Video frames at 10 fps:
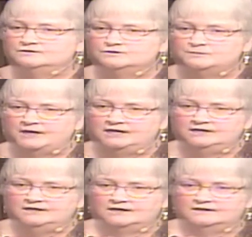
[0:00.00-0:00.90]
was
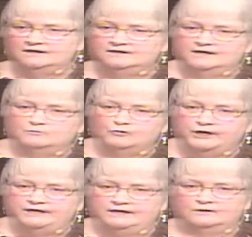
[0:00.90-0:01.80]
painted. I like that
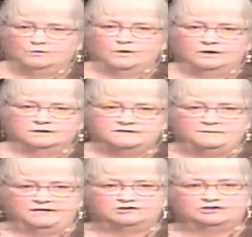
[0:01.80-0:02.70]
bright yellow wall
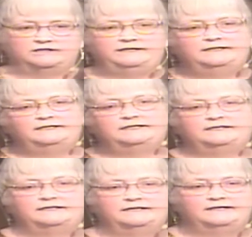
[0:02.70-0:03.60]
especially.
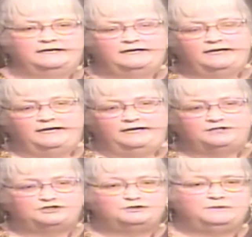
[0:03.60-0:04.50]
It
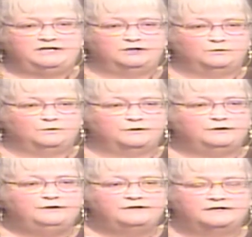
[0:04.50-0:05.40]
should be in
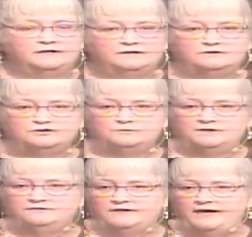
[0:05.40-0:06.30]
order and there should be
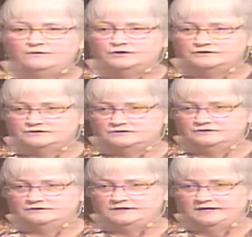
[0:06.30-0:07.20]
flowers on
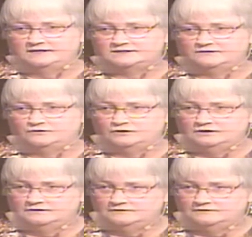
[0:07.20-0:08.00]
her desk for the